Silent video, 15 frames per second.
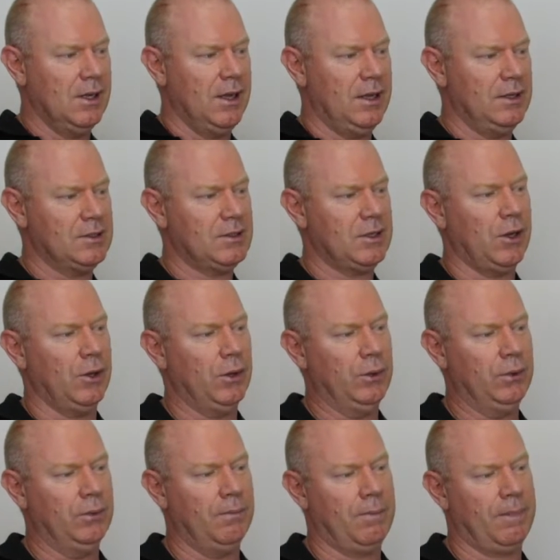And
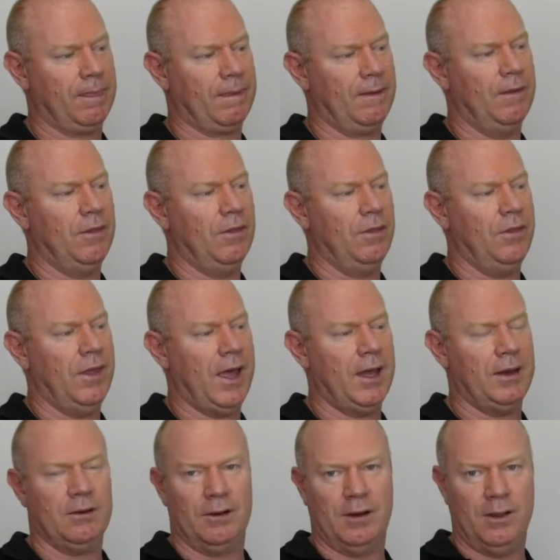so
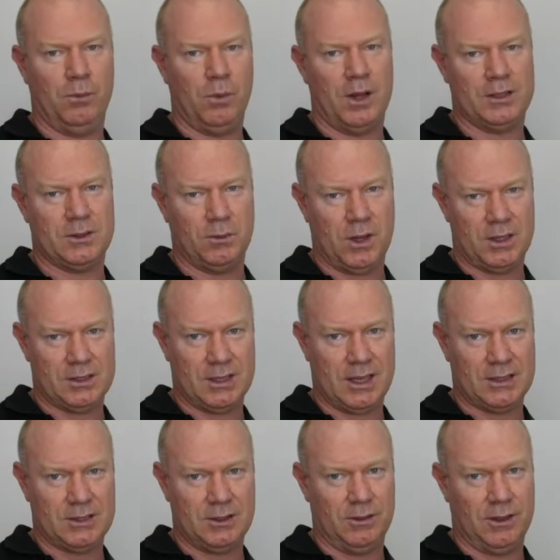that once
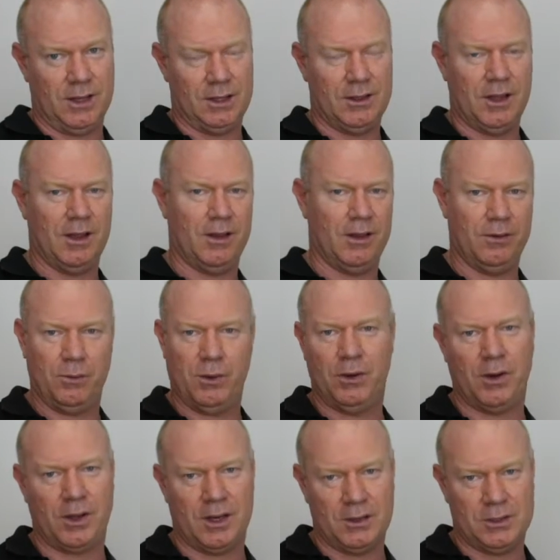that's on there, we're
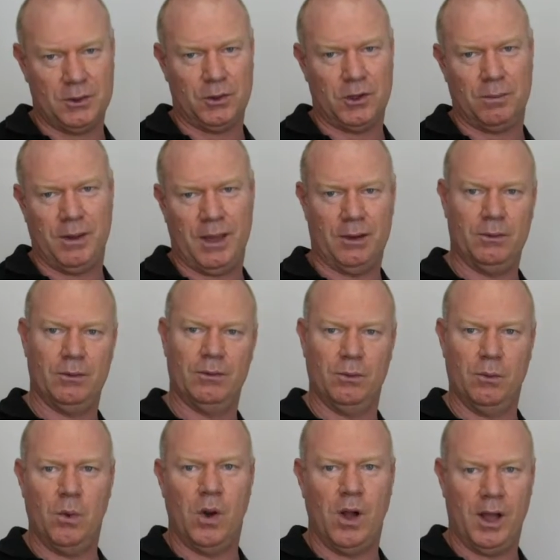not going to talk about
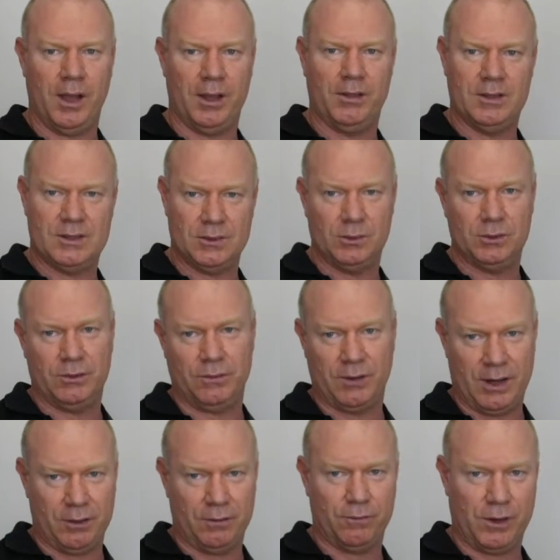why there's all
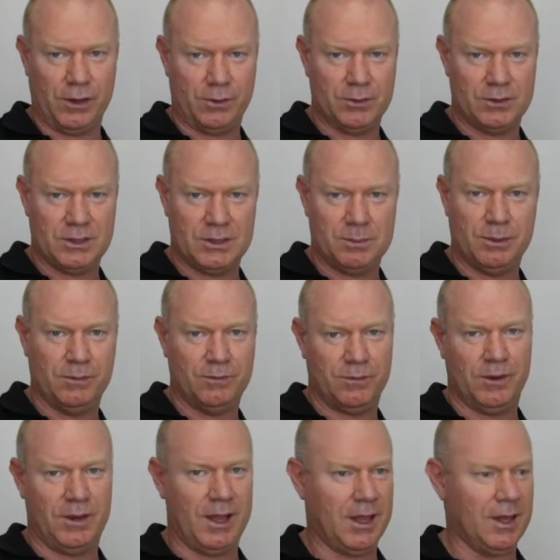different other frequencies, but
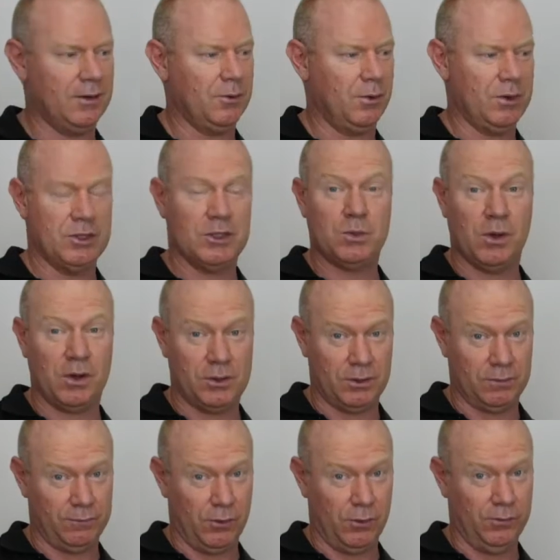for now we just want it
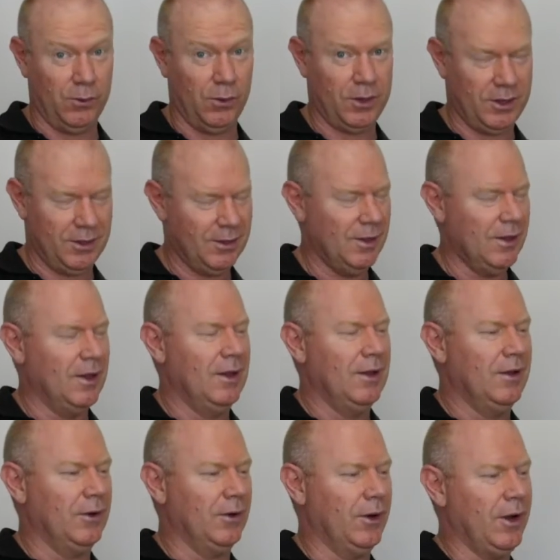on 440.
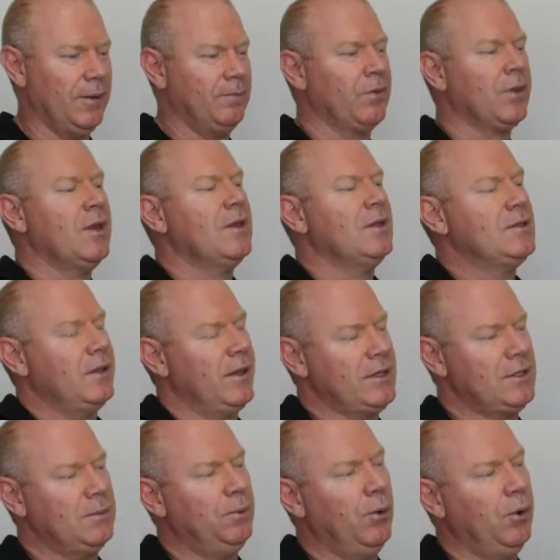All right, so
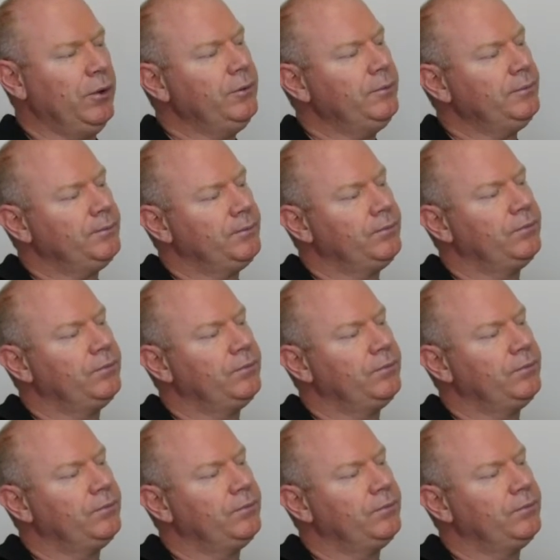that's important.